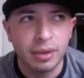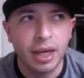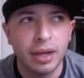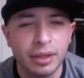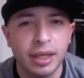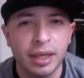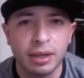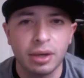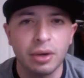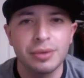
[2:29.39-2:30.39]
how the deck
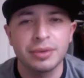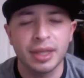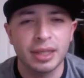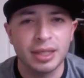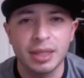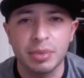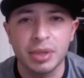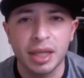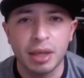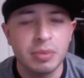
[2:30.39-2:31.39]
goes like deep into
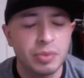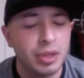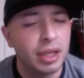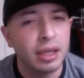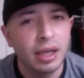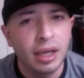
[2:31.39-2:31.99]
games, but like